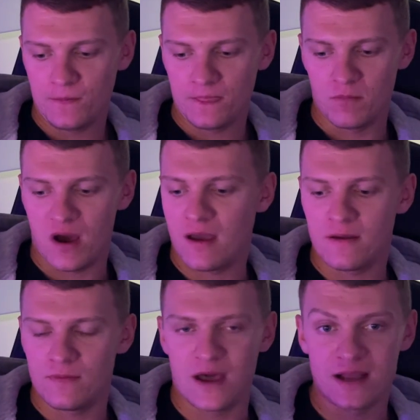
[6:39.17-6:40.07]
my
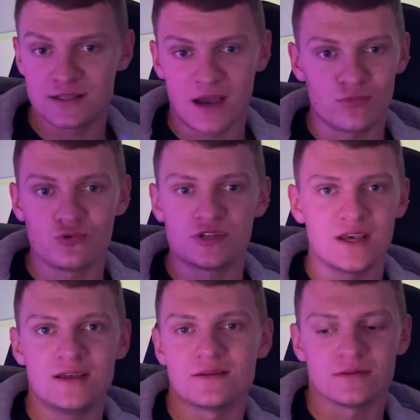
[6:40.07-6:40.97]
nighttime
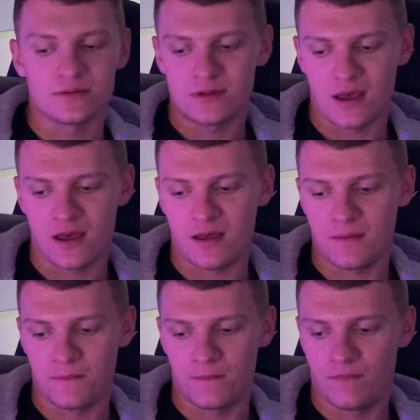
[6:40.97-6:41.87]
routine,
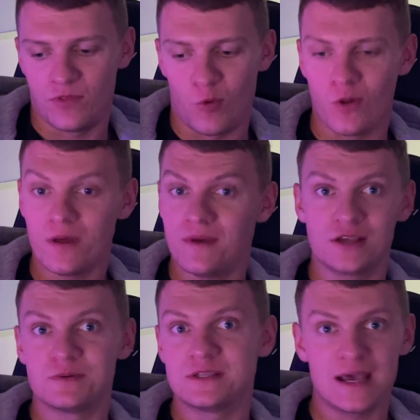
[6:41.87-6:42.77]
the one that
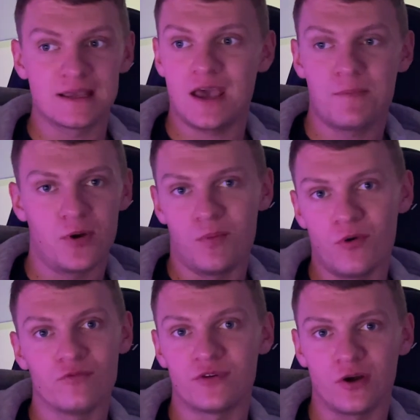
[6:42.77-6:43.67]
makes me 10K per
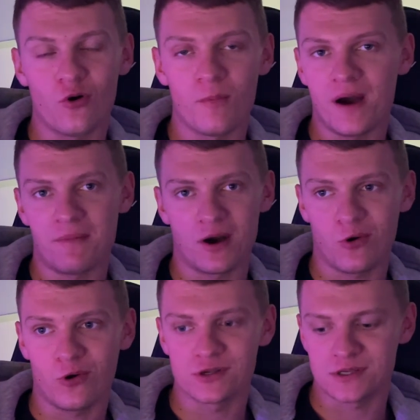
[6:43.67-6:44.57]
month and go and buy my
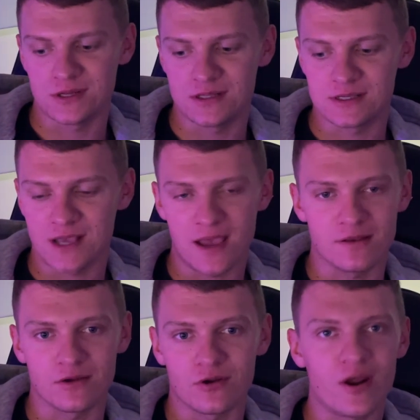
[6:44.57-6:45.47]
course, an
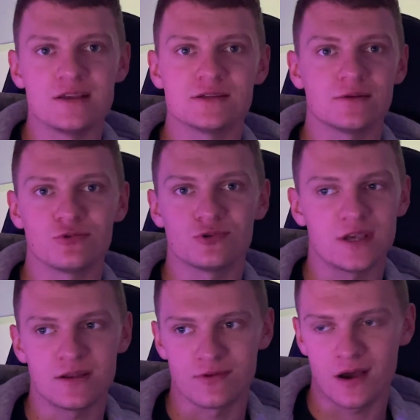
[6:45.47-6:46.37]
insane, crazy
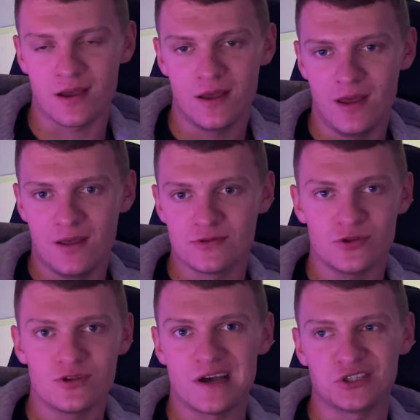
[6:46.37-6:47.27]
routine, right?
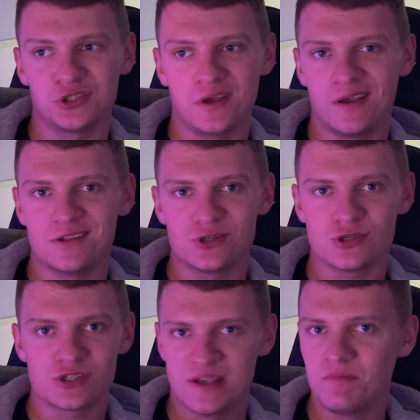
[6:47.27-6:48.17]
None of that shit. It's
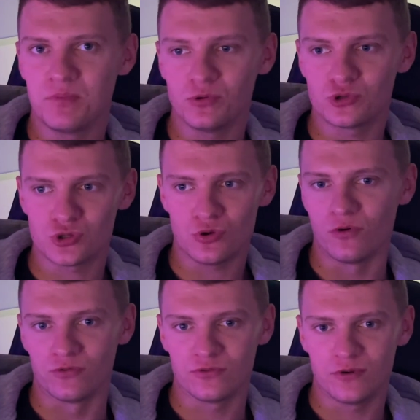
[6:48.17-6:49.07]
just simple
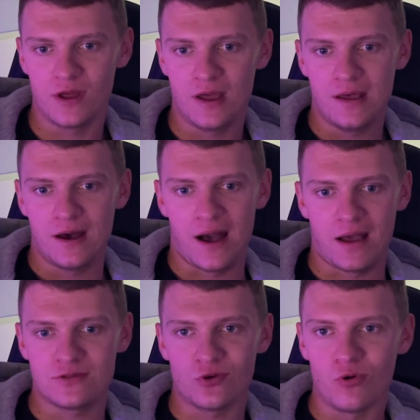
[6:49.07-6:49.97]
stuff.
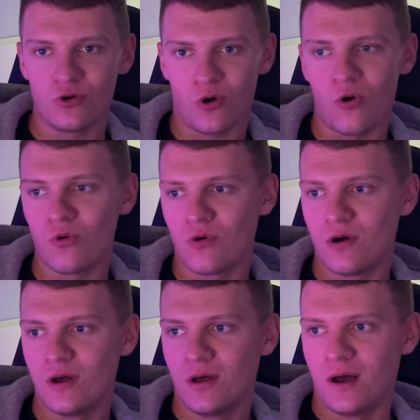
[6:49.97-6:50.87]
I don't go
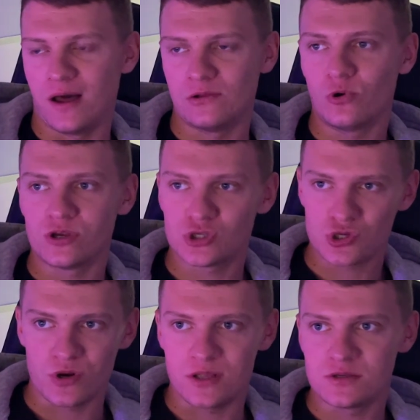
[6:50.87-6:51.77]
and look at
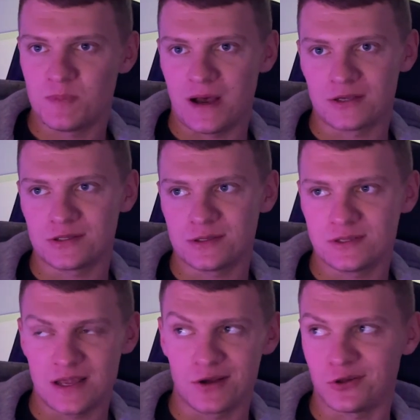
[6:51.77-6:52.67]
screens past
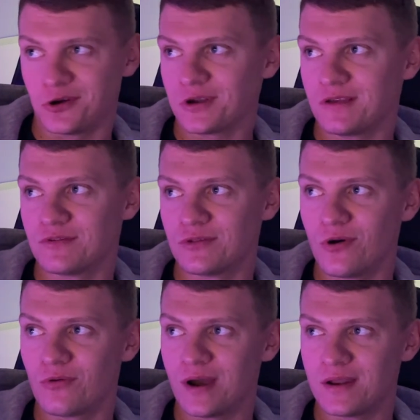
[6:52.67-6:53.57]
10 o'clock, even
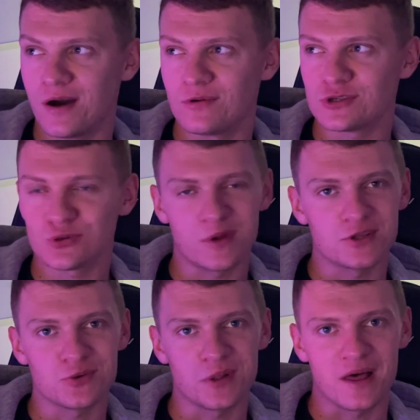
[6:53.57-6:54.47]
though right now it's 20
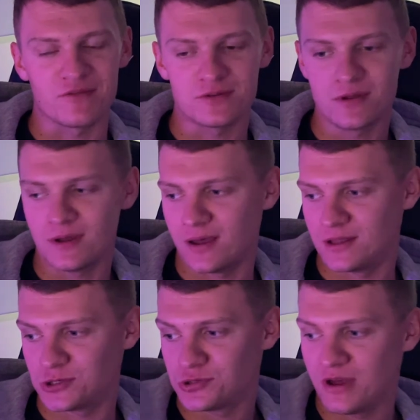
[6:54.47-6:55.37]
to 11, and
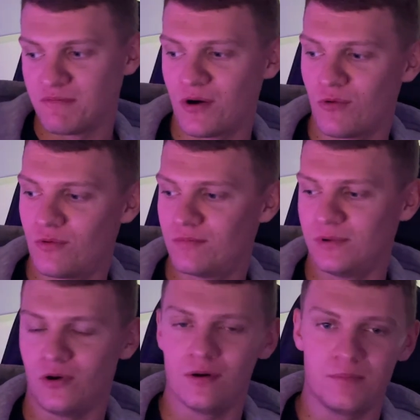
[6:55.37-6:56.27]
I should have my
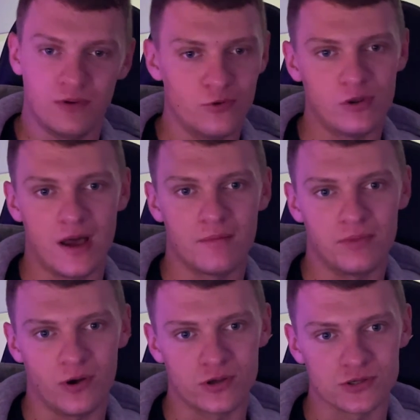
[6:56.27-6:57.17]
blue light
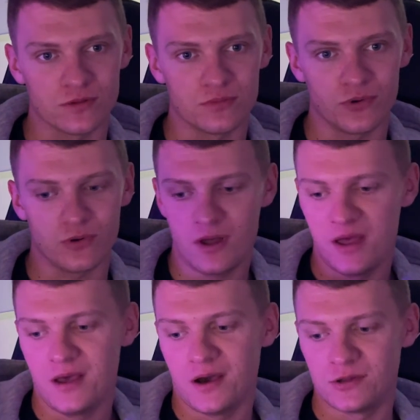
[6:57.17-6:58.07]
blockers on, but
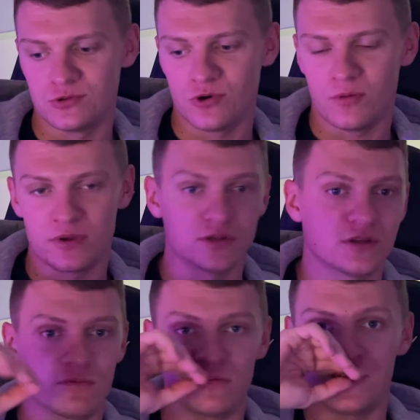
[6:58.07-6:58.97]
I do not because
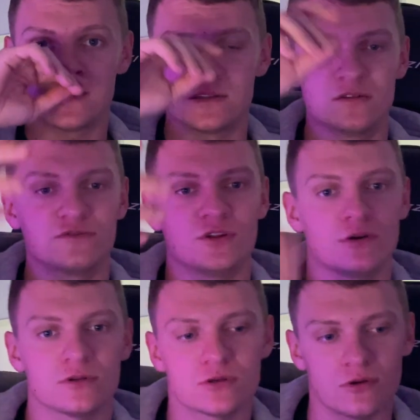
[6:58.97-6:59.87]
they reflect in this
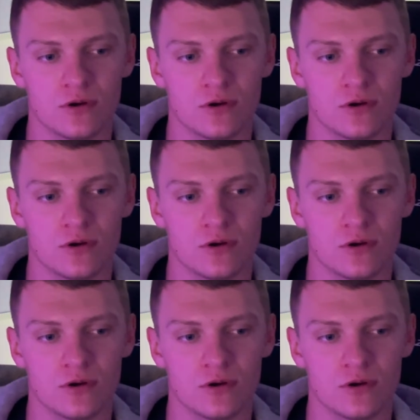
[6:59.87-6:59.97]
video. So